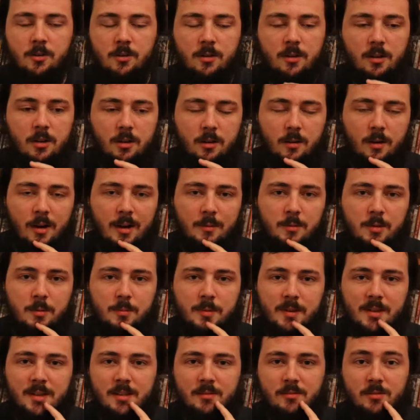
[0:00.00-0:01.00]
IMDb
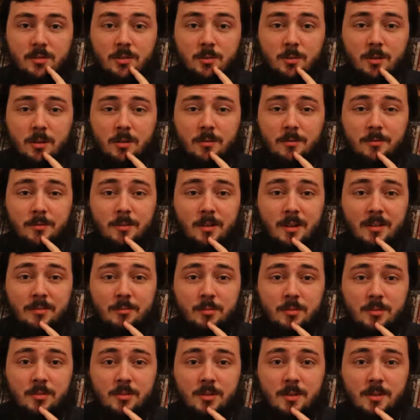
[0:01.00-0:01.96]
even as well, 5 point